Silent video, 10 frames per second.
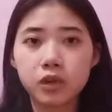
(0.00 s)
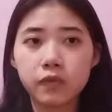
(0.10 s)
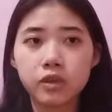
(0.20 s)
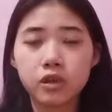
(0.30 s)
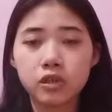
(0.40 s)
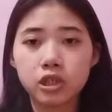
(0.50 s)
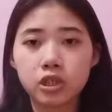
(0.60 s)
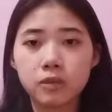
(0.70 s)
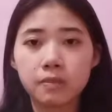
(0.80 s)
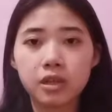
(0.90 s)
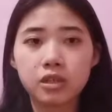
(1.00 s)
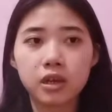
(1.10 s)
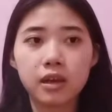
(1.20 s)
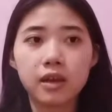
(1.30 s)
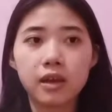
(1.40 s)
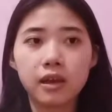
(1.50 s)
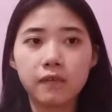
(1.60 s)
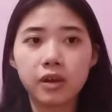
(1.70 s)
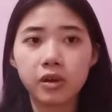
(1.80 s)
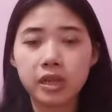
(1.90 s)
will not change much
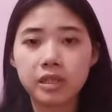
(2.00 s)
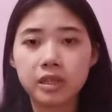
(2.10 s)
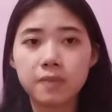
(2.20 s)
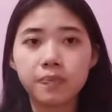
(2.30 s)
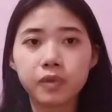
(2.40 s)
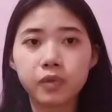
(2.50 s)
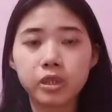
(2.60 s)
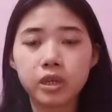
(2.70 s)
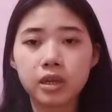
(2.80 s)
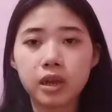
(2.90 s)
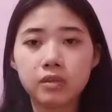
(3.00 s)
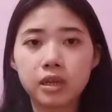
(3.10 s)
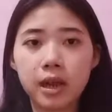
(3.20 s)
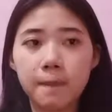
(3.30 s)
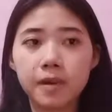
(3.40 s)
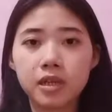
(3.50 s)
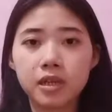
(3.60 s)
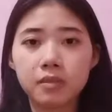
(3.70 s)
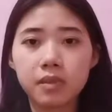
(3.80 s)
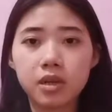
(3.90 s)
every quarter, which can help the
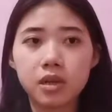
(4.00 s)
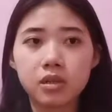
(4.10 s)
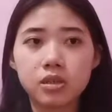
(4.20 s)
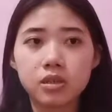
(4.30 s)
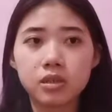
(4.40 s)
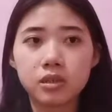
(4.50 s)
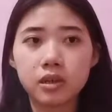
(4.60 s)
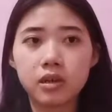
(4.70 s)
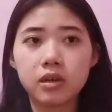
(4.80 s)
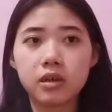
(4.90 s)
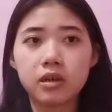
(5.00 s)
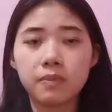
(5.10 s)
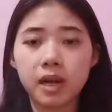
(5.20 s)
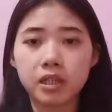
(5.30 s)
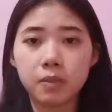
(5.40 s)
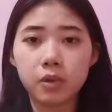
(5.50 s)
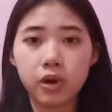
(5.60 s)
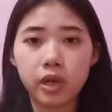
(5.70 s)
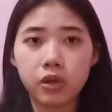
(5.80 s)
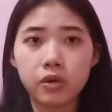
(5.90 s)
company manage the budget
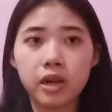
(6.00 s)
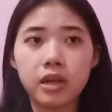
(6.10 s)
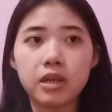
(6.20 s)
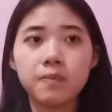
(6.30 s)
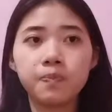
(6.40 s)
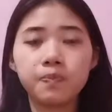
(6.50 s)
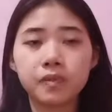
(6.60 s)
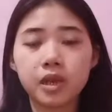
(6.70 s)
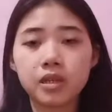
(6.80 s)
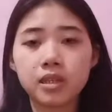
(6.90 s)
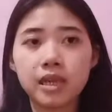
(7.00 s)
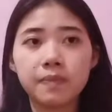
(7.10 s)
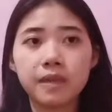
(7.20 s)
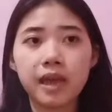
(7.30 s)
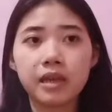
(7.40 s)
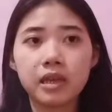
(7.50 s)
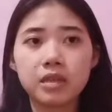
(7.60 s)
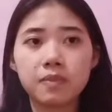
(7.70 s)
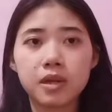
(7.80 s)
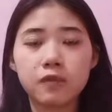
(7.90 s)
more accurately. At the same time,
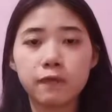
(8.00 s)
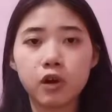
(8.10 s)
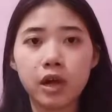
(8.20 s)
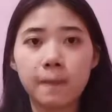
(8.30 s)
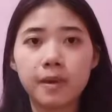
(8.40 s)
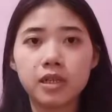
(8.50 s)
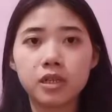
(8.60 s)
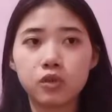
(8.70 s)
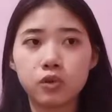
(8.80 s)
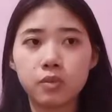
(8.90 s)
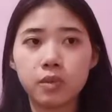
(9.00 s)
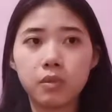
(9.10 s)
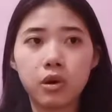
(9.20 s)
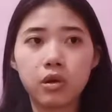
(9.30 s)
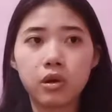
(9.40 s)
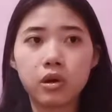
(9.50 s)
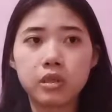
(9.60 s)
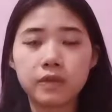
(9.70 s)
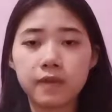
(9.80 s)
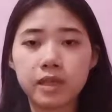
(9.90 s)
it's best for company to be more
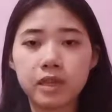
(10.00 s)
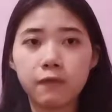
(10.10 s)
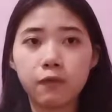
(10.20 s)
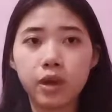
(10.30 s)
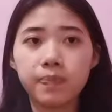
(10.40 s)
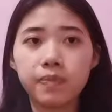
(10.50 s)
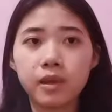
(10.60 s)
conservative when